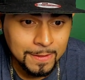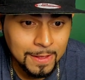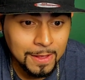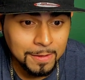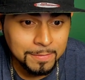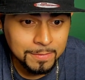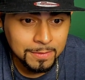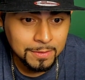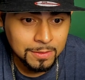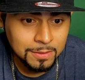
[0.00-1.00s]

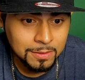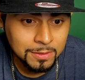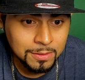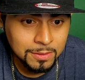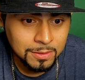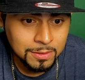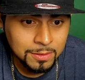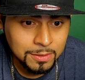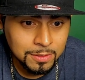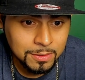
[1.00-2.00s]

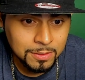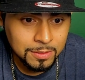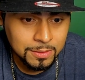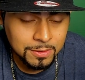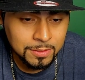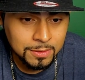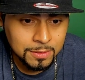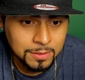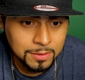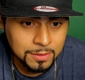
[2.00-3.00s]

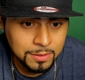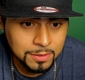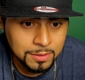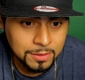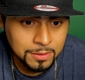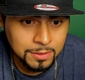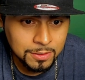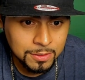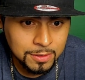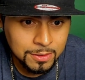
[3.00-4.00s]

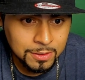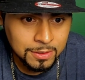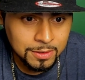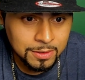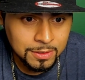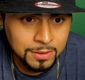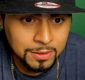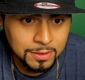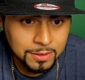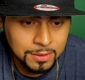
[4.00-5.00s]

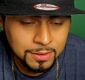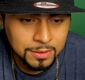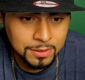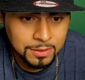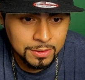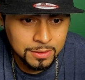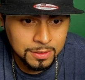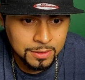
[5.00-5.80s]
(not speaking)